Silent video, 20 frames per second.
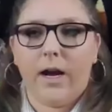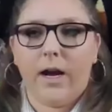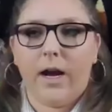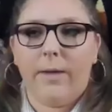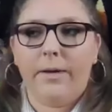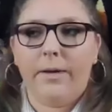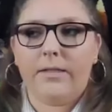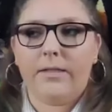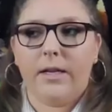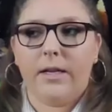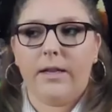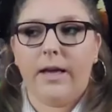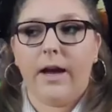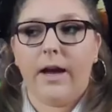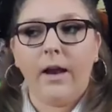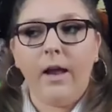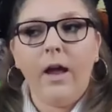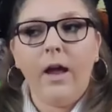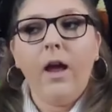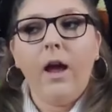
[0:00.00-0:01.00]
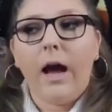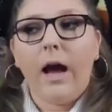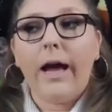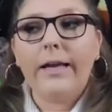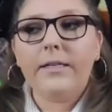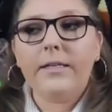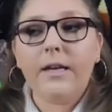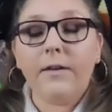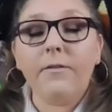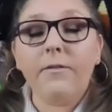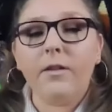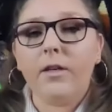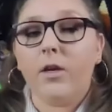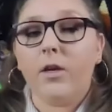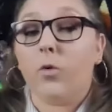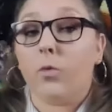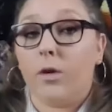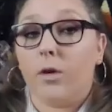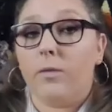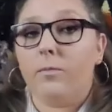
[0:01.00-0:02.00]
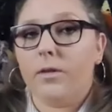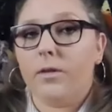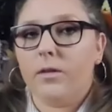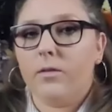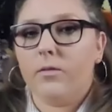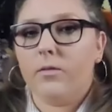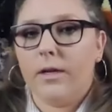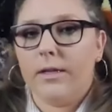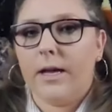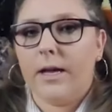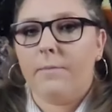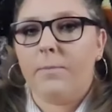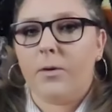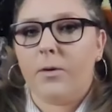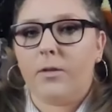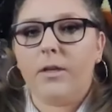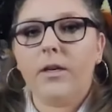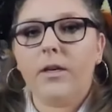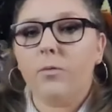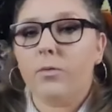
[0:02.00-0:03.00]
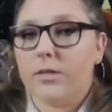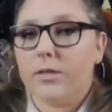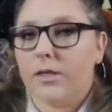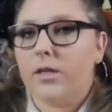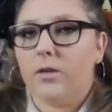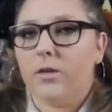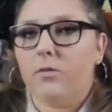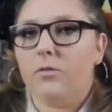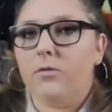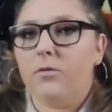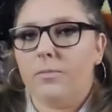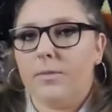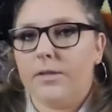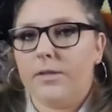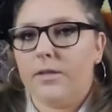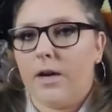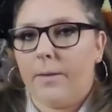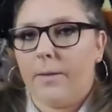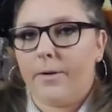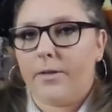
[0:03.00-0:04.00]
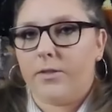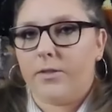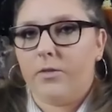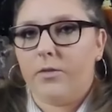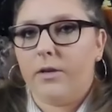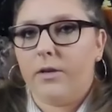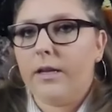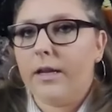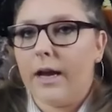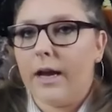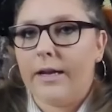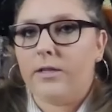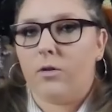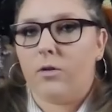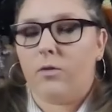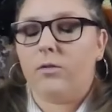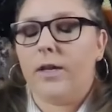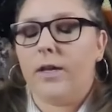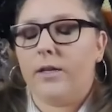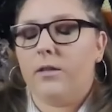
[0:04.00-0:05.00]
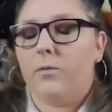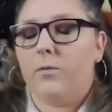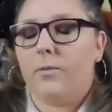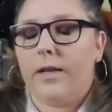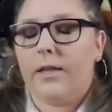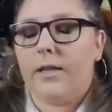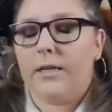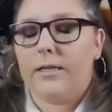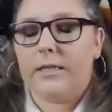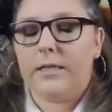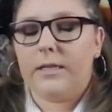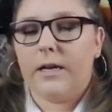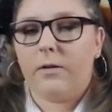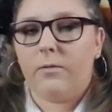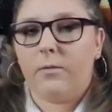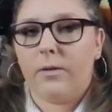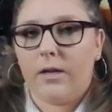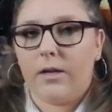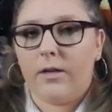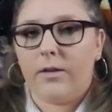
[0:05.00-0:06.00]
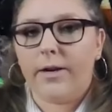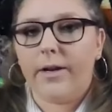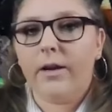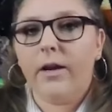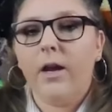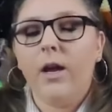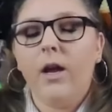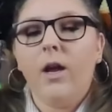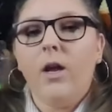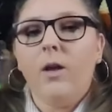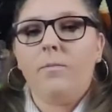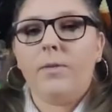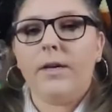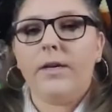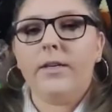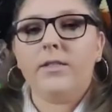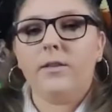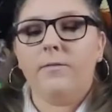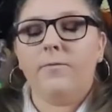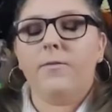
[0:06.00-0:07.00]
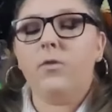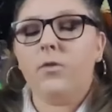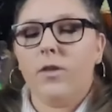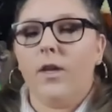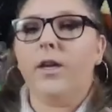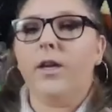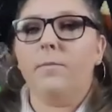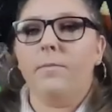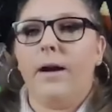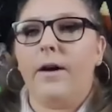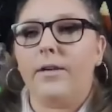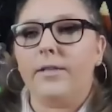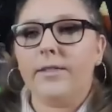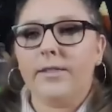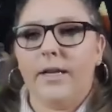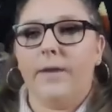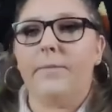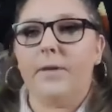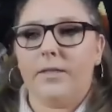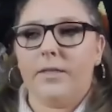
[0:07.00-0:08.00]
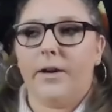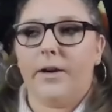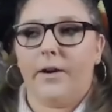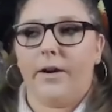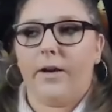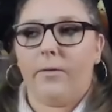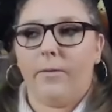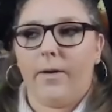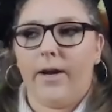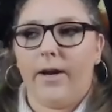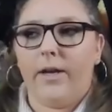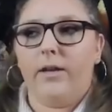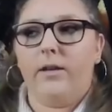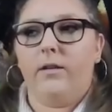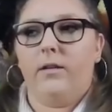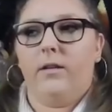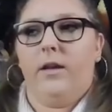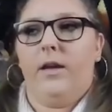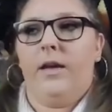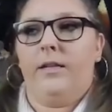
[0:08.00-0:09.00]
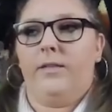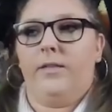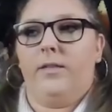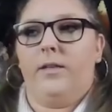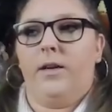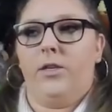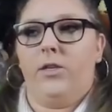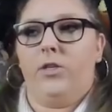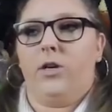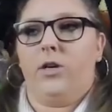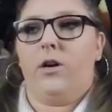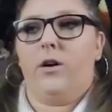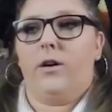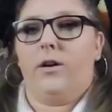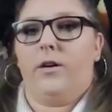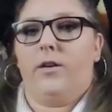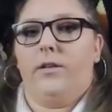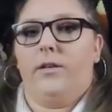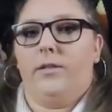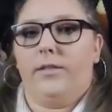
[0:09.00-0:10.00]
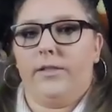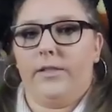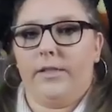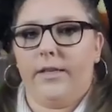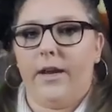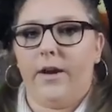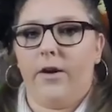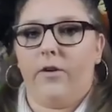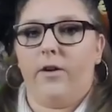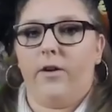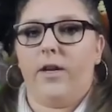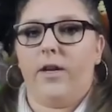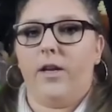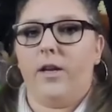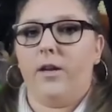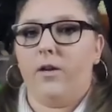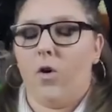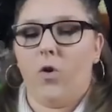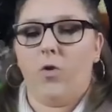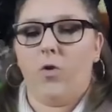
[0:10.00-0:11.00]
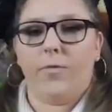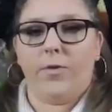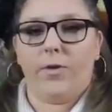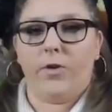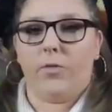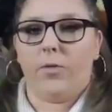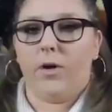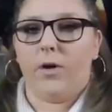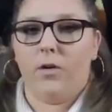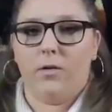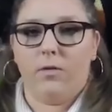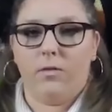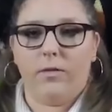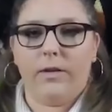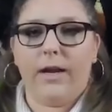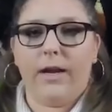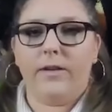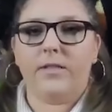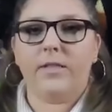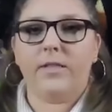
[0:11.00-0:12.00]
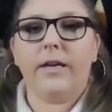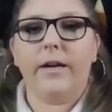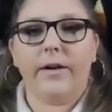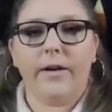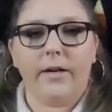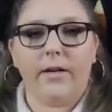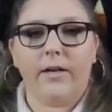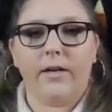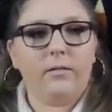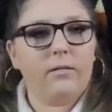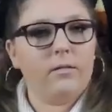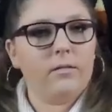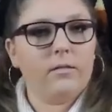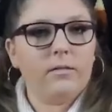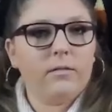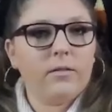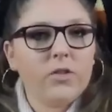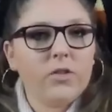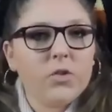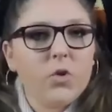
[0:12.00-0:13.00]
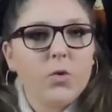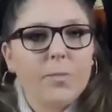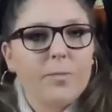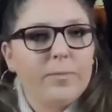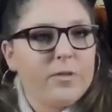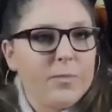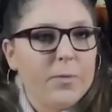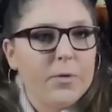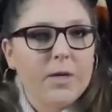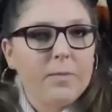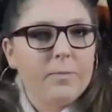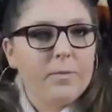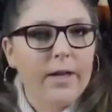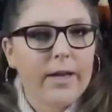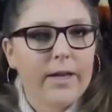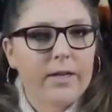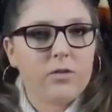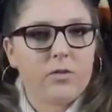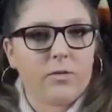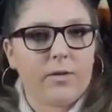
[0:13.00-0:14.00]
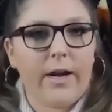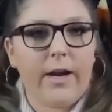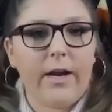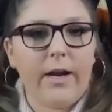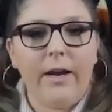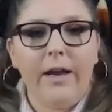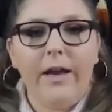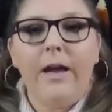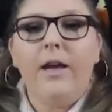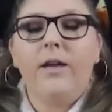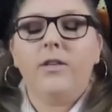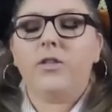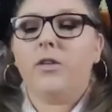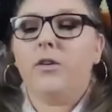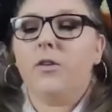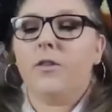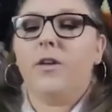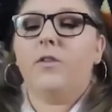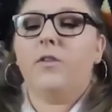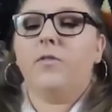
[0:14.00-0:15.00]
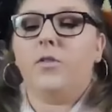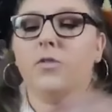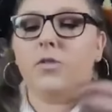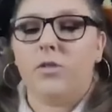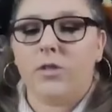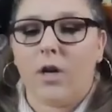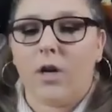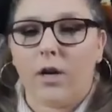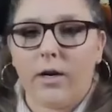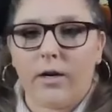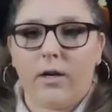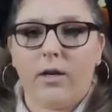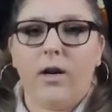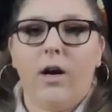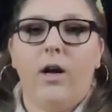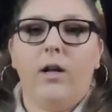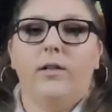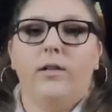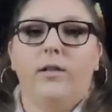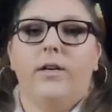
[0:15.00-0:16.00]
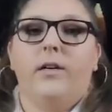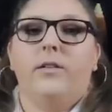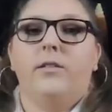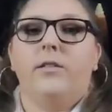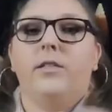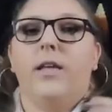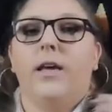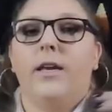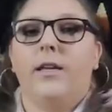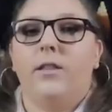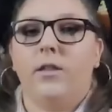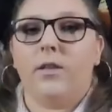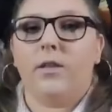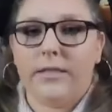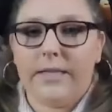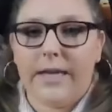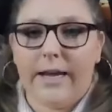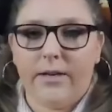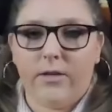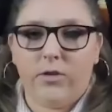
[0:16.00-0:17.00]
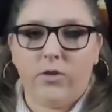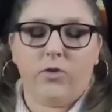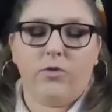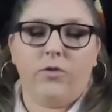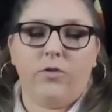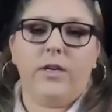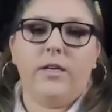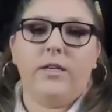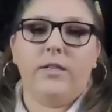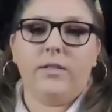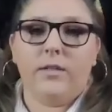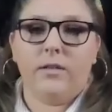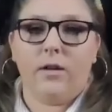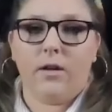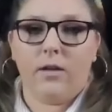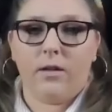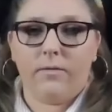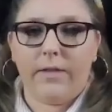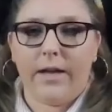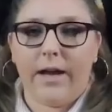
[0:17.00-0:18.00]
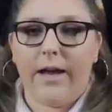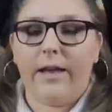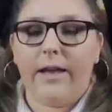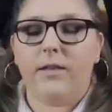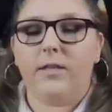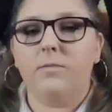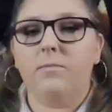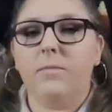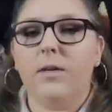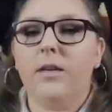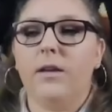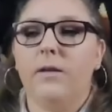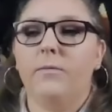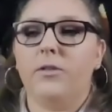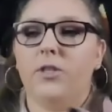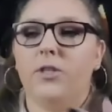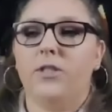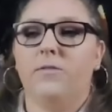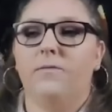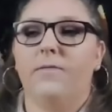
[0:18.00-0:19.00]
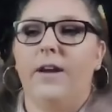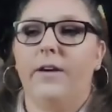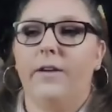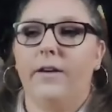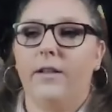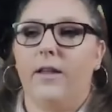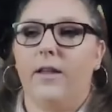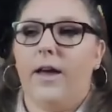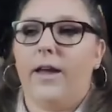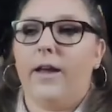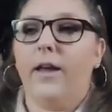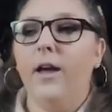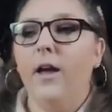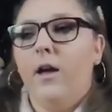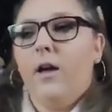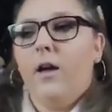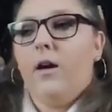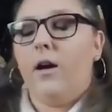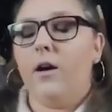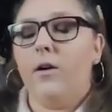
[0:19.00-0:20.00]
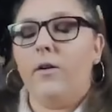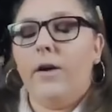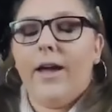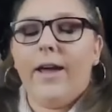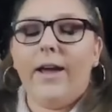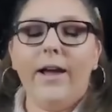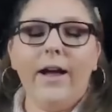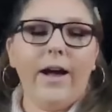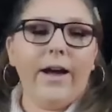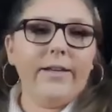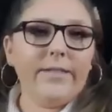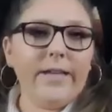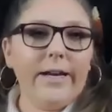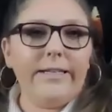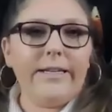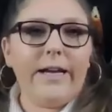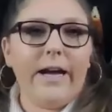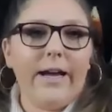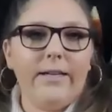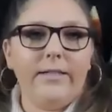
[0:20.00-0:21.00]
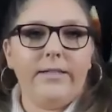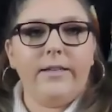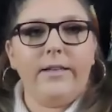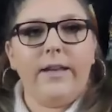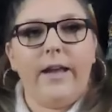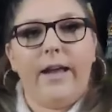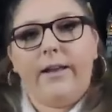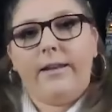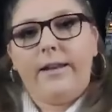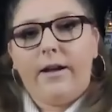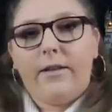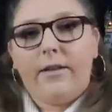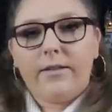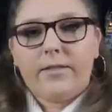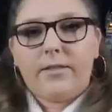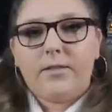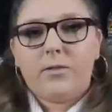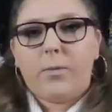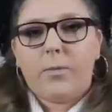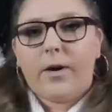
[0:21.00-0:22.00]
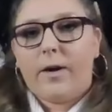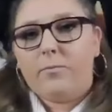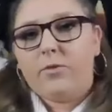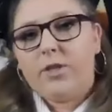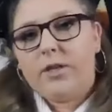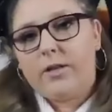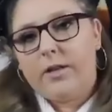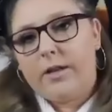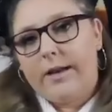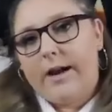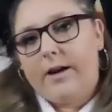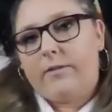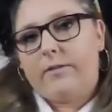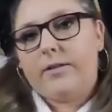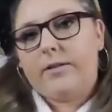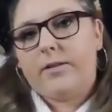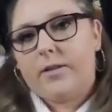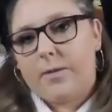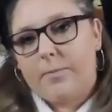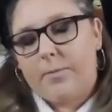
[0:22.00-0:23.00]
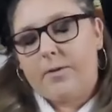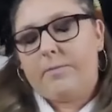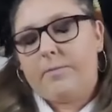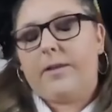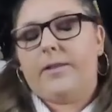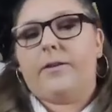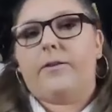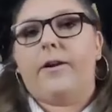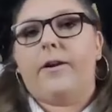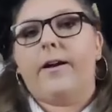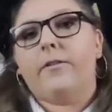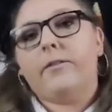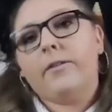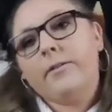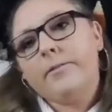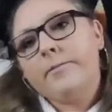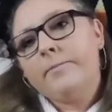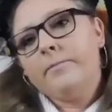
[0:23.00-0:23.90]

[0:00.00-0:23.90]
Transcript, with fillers: comment on that. I definitely agree with you on that building. It was a huge missed opportunity. I don't like the way they did that one either. Because mm-hmm. if you think about a cemetery, mm-hmm. right, it's a dark, scary, overgrown, kind of scary scoop, spooky place, yeah. right? So you mm-hmm. think of those dark colors, like the dead trees and all of that. And to me, it was just very like, oh, hey guys, I died today, and now this is where I'm chilling out until they put me in the ground.